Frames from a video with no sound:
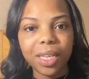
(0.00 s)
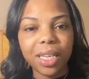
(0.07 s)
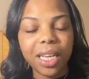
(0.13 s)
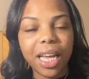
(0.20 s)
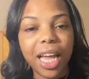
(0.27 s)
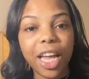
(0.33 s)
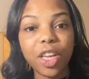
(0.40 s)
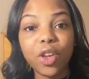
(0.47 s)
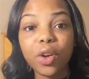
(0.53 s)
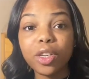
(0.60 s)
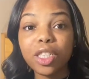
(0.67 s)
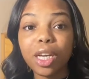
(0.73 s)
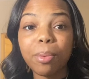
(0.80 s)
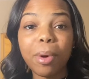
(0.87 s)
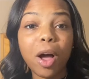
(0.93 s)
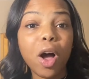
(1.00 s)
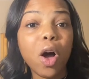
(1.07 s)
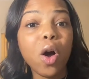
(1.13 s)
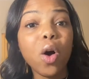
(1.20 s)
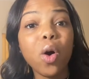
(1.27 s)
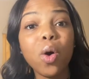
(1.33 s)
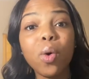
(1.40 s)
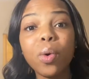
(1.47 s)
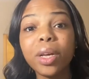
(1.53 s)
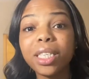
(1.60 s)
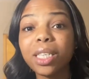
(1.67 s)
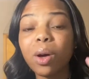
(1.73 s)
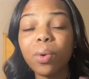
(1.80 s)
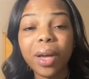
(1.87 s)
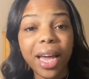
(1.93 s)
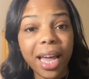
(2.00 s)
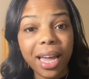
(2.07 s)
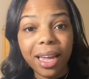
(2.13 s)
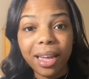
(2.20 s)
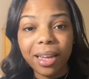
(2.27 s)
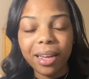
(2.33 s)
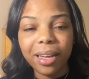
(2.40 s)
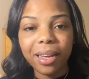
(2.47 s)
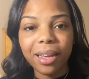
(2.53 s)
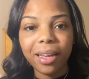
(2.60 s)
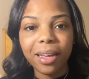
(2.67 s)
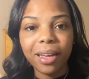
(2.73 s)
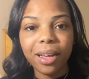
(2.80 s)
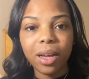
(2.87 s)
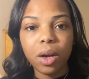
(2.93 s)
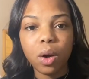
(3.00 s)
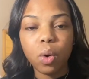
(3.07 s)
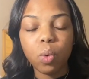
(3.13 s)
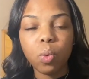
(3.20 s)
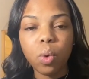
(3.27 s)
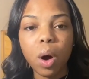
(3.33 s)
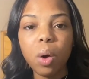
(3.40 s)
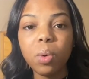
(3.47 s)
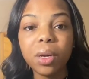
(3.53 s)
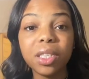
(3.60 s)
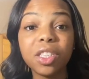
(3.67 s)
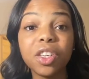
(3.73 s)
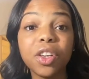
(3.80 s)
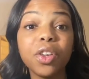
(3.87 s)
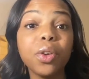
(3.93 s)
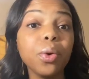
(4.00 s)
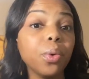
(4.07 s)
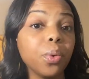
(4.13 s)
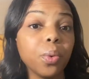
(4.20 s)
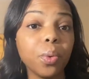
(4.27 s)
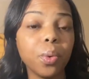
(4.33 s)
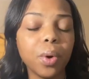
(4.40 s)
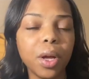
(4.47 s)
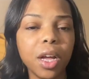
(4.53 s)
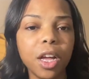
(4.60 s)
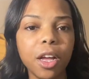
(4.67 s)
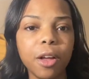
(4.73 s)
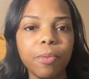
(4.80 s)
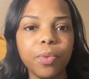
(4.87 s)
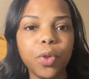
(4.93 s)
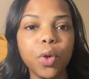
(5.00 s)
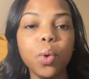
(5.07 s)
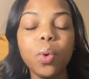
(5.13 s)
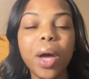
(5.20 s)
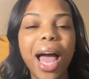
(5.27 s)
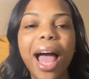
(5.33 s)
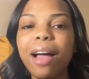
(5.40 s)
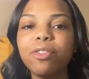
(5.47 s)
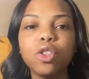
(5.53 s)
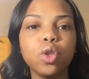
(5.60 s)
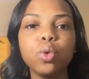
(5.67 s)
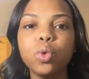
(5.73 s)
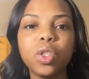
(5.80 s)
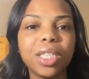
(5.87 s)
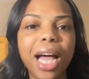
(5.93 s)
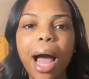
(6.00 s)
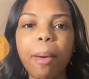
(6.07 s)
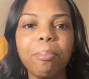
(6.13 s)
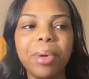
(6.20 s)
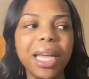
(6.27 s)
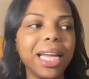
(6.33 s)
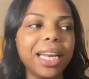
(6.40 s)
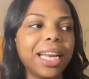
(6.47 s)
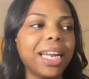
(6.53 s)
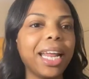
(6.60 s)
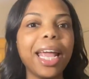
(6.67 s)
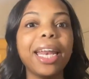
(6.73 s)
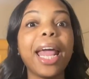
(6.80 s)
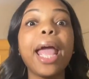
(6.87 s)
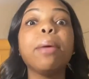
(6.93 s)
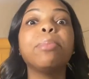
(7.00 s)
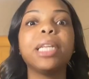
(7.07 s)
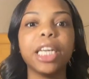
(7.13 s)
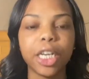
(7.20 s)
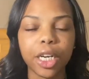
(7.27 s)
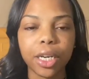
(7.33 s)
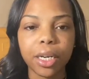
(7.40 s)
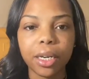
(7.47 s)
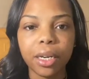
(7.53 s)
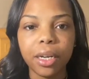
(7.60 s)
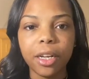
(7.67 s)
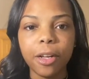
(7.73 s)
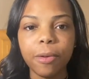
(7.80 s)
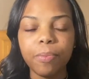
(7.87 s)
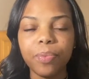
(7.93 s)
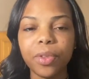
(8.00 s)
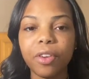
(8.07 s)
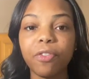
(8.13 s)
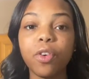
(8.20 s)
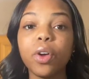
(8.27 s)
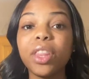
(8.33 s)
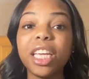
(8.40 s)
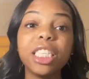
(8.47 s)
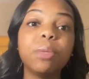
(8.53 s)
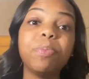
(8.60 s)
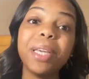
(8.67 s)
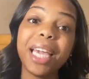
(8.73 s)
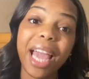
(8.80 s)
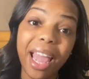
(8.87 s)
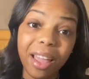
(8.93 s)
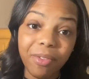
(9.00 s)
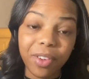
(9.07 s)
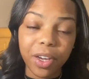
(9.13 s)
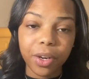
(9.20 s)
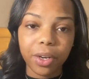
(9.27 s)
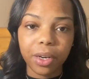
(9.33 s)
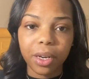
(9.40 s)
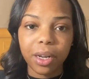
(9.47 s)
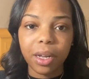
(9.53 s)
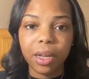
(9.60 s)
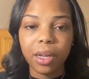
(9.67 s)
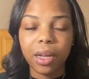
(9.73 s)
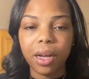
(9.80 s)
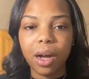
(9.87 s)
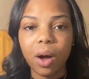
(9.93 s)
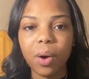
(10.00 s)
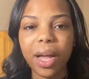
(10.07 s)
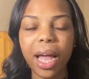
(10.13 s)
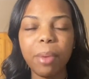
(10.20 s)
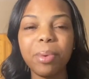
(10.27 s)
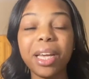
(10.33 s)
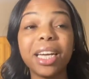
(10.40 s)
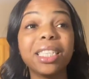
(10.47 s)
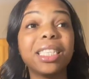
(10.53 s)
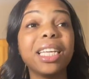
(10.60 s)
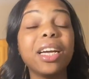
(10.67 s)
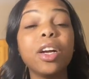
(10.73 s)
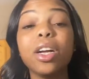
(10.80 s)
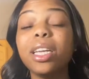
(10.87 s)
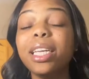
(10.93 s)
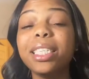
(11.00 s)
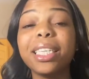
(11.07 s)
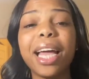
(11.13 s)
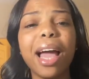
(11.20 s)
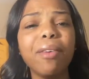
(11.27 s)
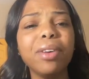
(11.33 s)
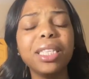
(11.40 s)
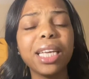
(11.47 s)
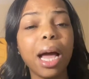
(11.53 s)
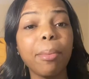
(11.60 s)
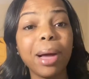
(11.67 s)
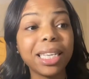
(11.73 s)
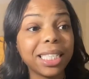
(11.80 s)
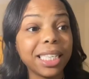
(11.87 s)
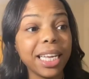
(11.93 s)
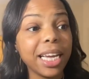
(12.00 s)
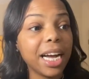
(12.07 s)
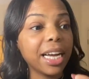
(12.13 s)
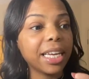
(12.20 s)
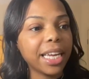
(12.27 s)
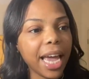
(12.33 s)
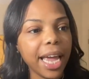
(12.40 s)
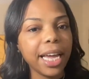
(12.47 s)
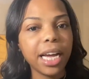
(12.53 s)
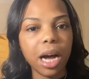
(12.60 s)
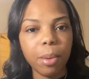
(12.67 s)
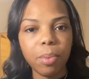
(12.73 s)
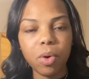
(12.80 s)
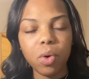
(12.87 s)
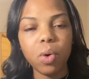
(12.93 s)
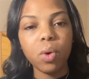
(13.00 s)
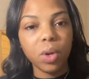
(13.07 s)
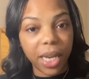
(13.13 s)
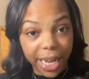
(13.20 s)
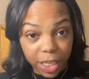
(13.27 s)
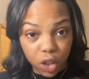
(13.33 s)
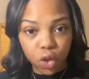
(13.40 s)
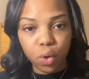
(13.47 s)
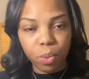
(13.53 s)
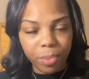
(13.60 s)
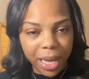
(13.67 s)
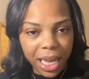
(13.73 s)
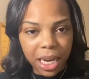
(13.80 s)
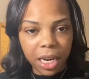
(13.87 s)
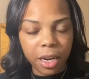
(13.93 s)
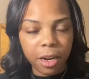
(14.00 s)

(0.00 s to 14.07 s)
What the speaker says: and you're talking about, oh, it's okay. Woe unto you. You have to stop being an enabler for this behavior. Okay? Because there, listen, every time I see a gay couple, like two men,